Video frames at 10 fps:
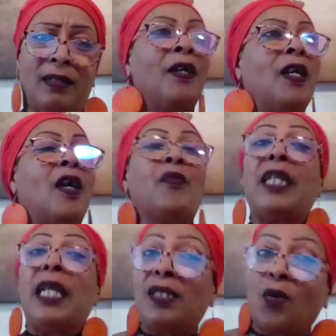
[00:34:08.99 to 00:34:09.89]

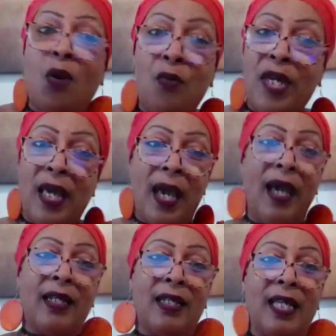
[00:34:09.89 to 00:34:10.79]
But that's all we
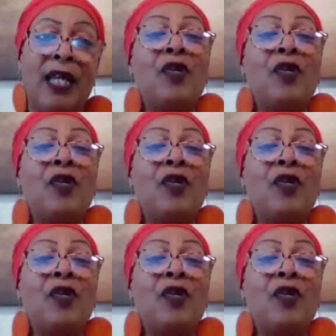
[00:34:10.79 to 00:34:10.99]
had.